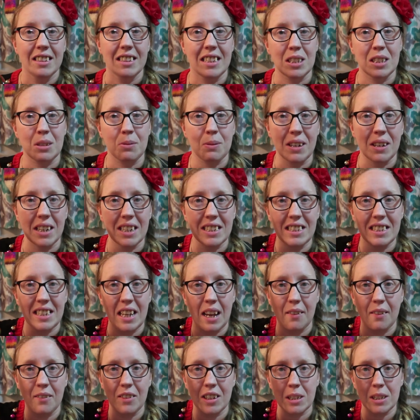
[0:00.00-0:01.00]
this one I
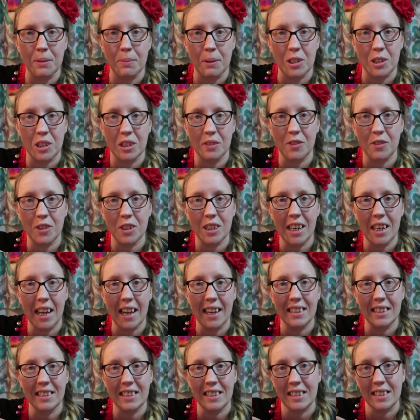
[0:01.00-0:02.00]
saved especially for
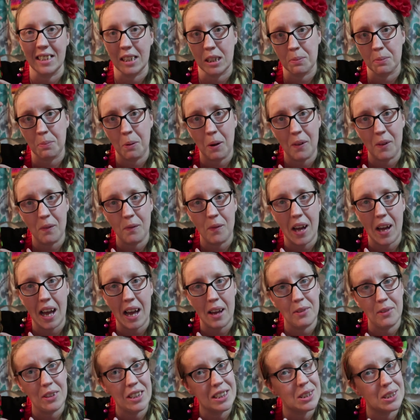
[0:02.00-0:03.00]
today. It's a 6.5
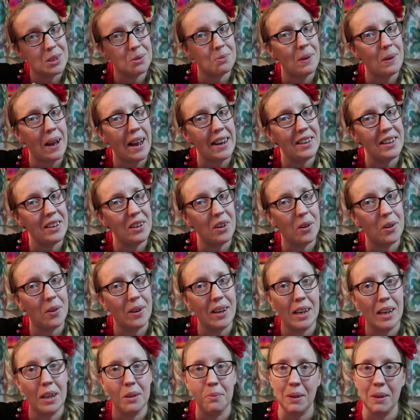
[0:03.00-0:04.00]
and it's red and
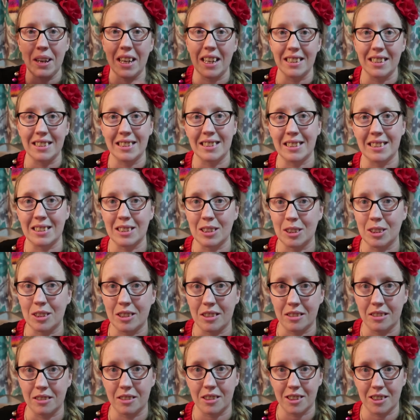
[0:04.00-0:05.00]
green because
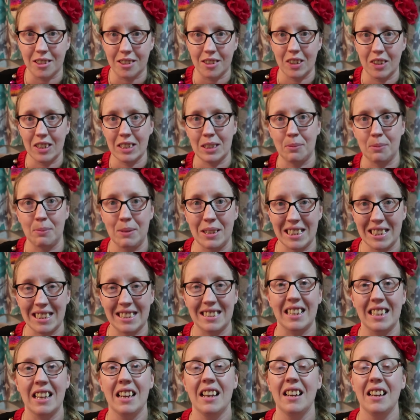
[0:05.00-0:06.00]
Christmas.
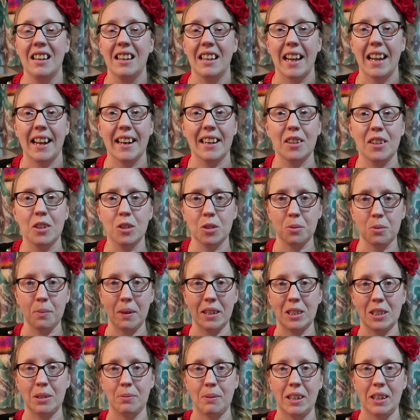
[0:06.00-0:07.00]
And it goes with
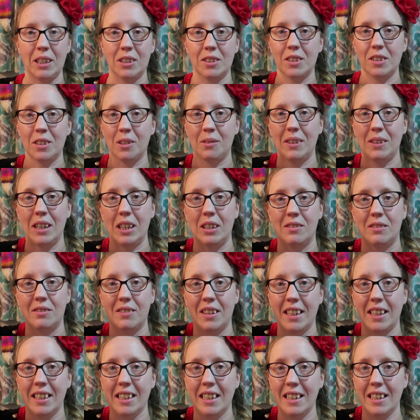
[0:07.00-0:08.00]
my sweater so well,
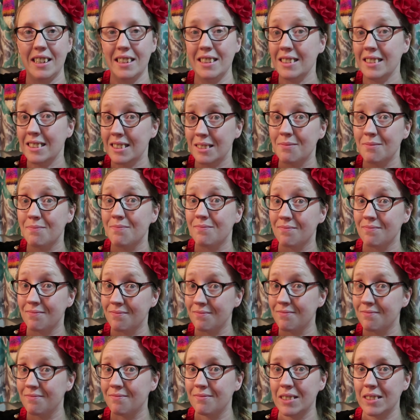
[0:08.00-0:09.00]
right guys?
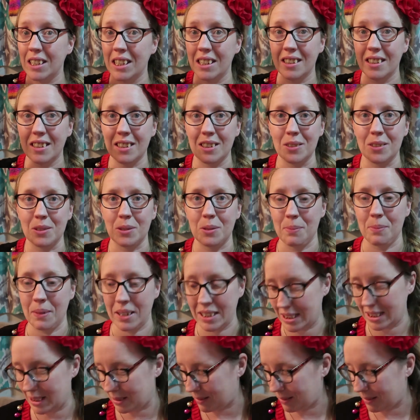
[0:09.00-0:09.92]
Goes with my